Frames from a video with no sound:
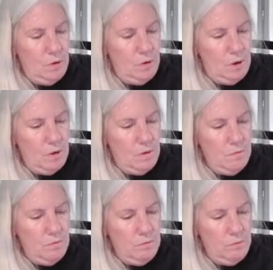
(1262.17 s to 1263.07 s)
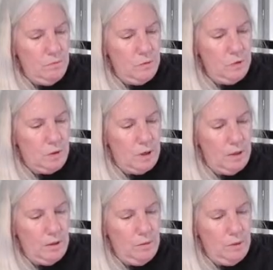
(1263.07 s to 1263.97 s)
Aurum
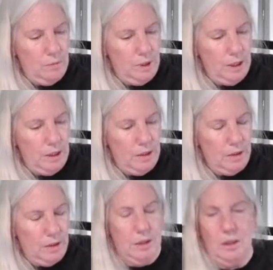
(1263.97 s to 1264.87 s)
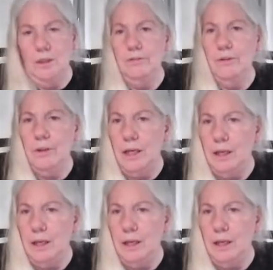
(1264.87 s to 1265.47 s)
Dorado would be a good color for